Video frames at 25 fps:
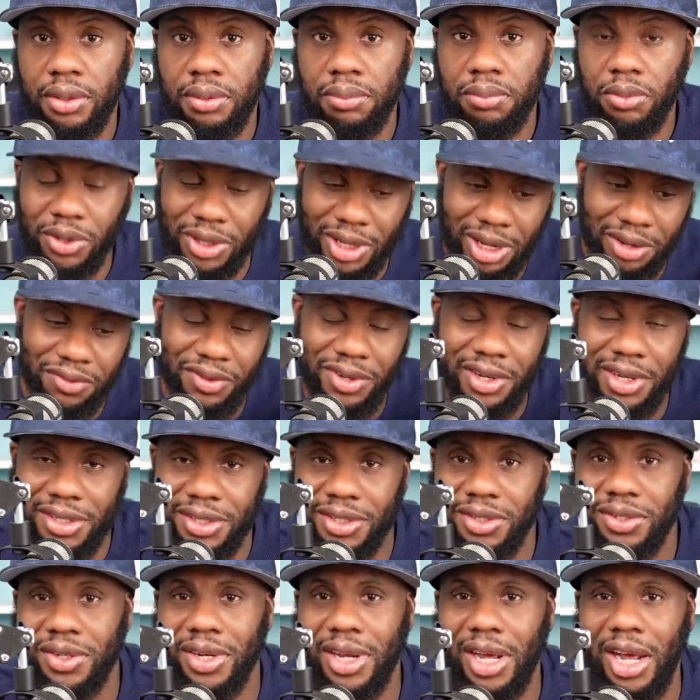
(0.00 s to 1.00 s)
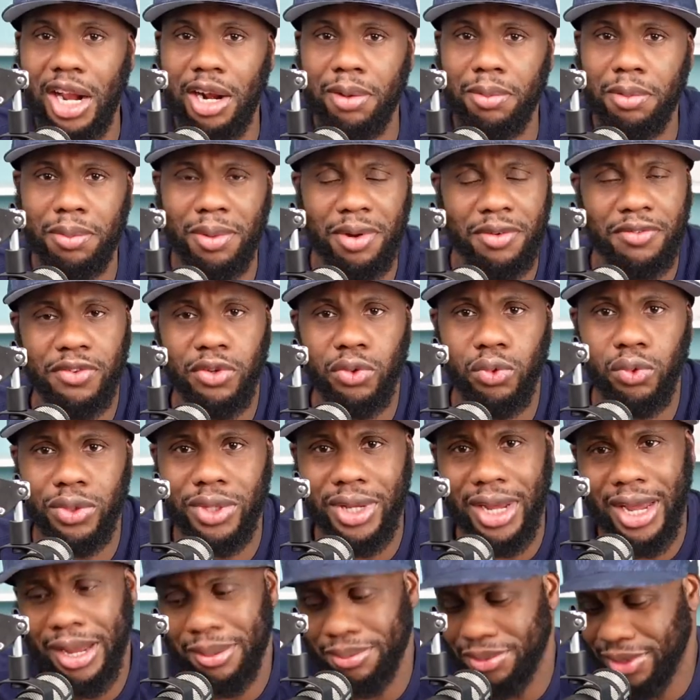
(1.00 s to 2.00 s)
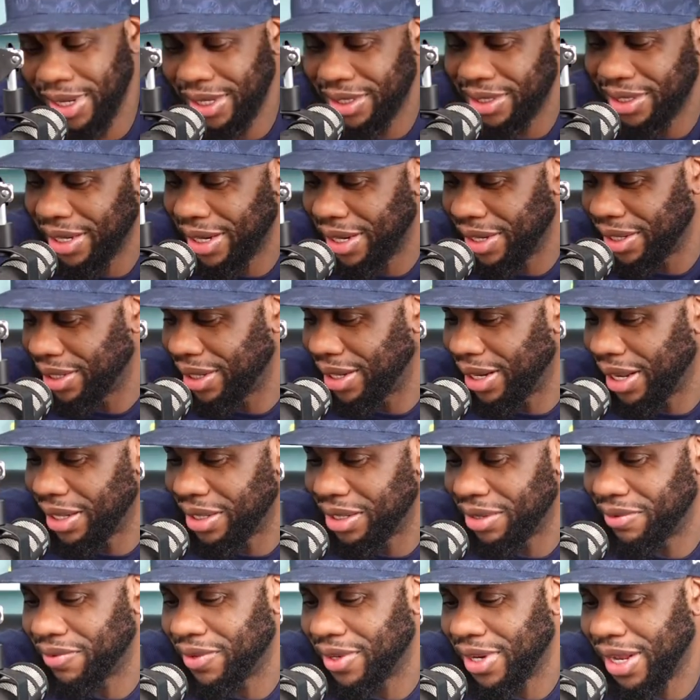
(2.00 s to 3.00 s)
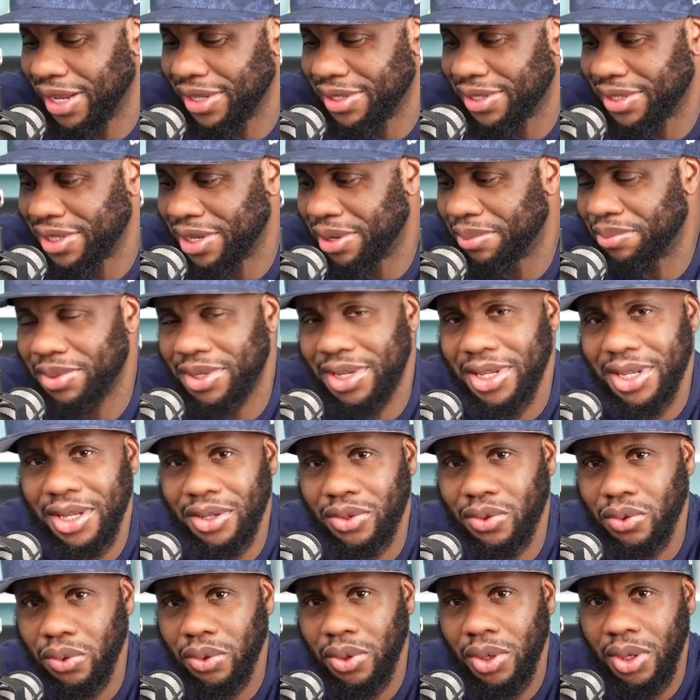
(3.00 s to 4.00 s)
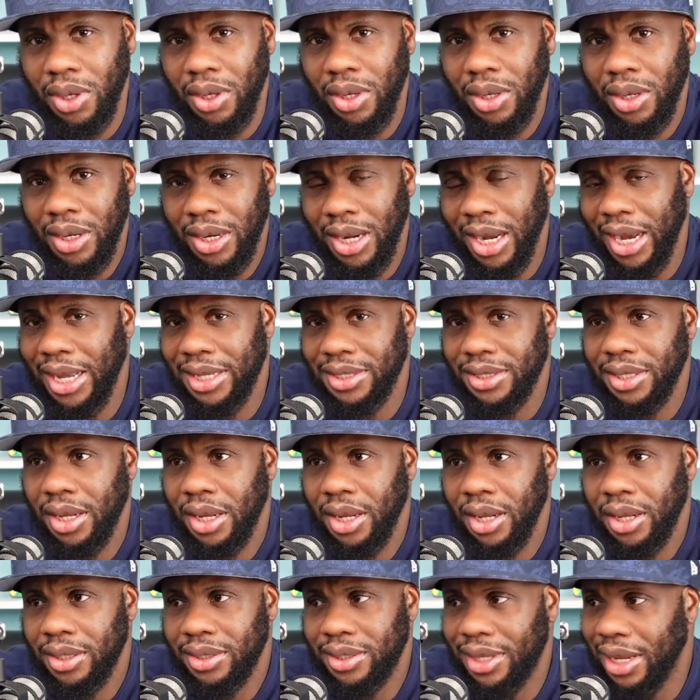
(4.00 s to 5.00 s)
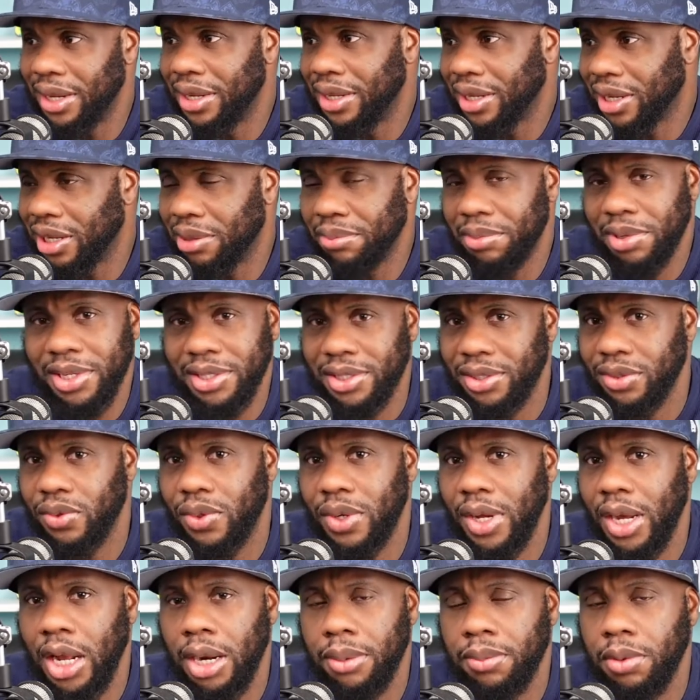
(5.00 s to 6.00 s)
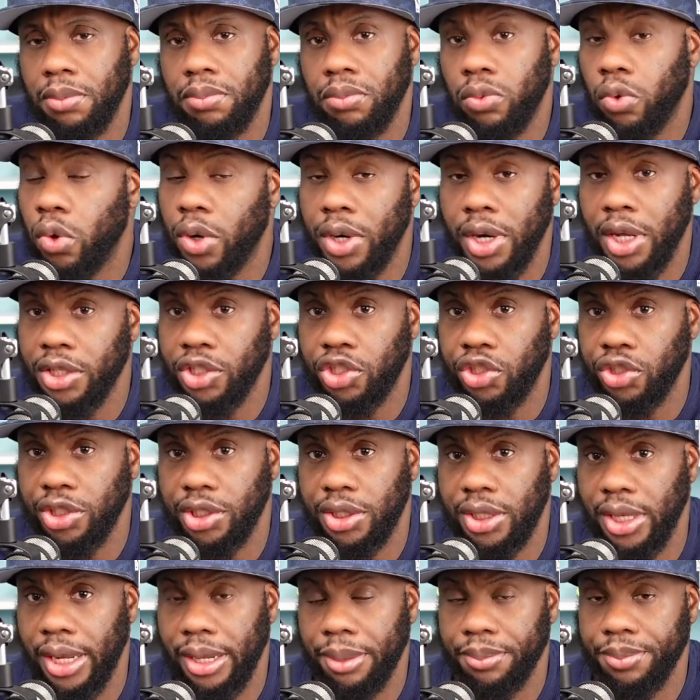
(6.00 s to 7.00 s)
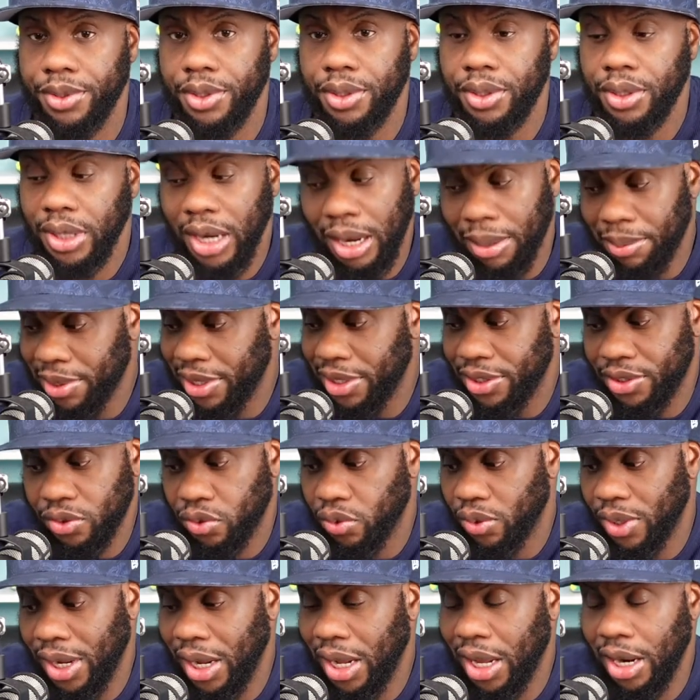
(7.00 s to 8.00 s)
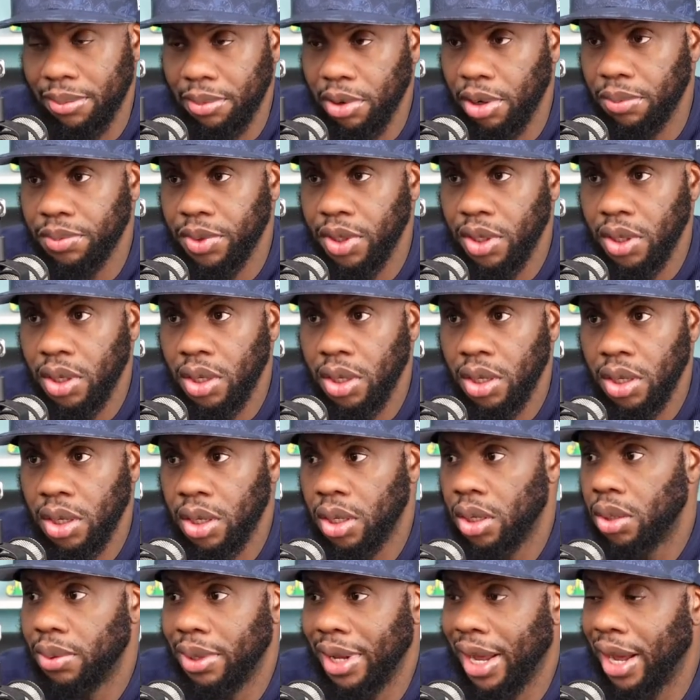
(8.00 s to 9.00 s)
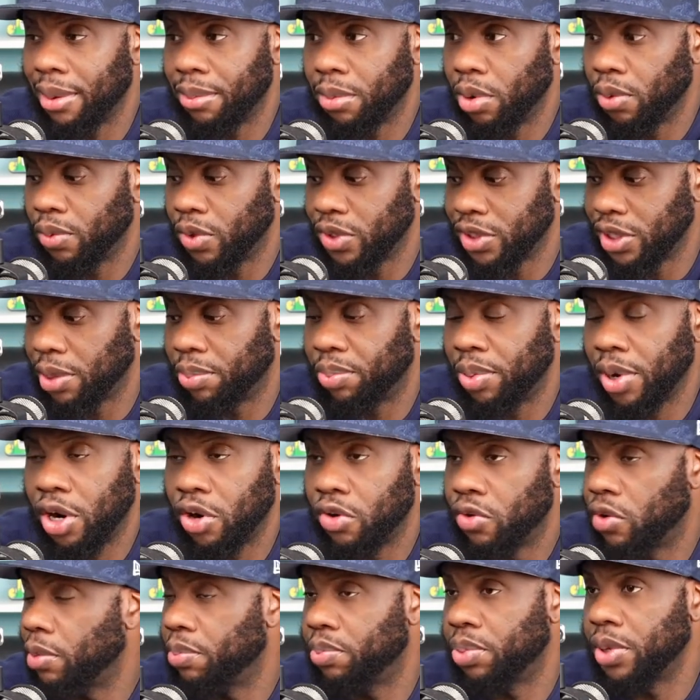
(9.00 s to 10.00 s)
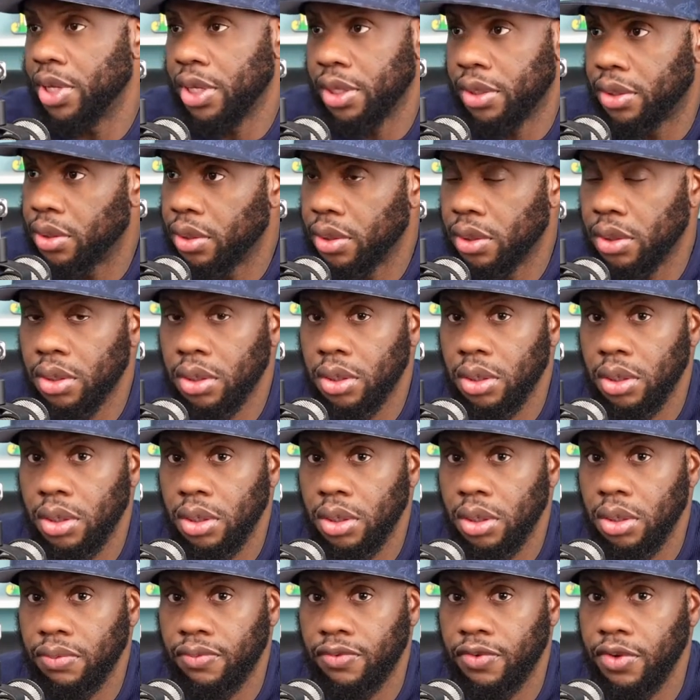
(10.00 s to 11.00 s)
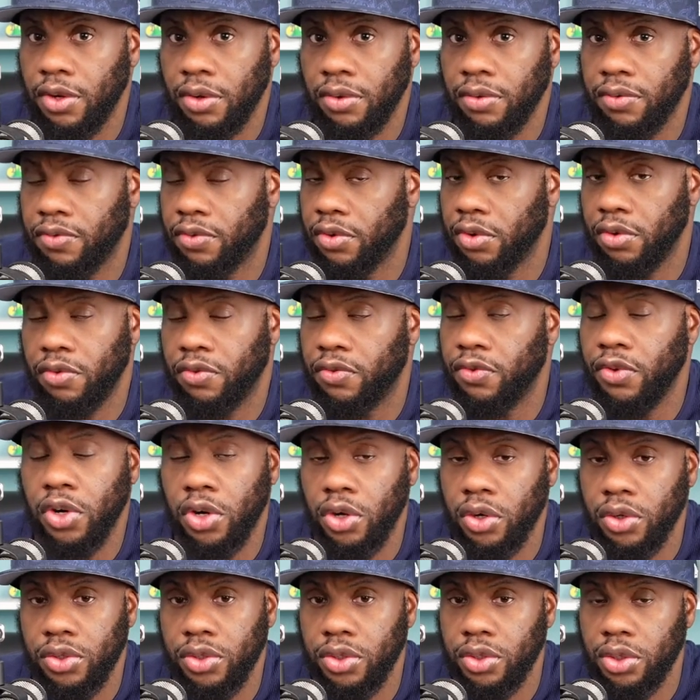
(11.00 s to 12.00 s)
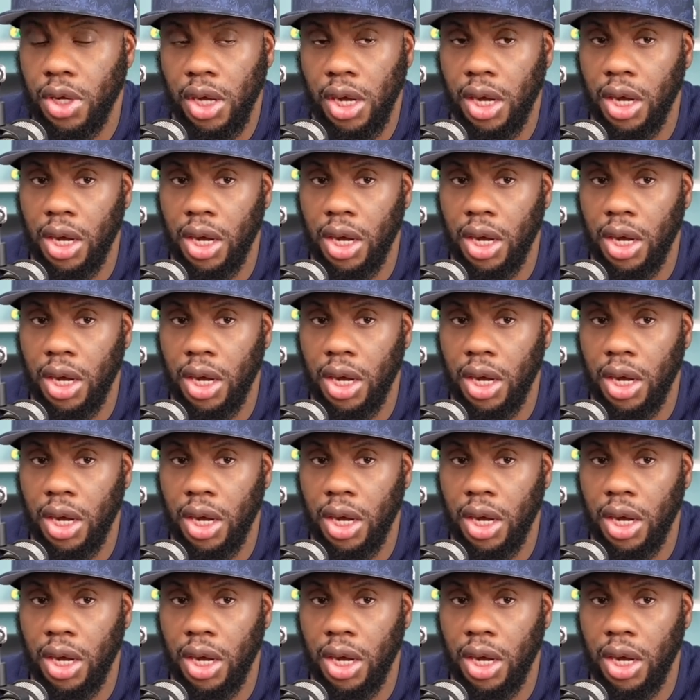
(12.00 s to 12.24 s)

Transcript: But you have to listen to the album a few times. Not even I see him day too. Because technically, me listen to the album more than 3 times. Because me listen to the album was dep on repeat for the first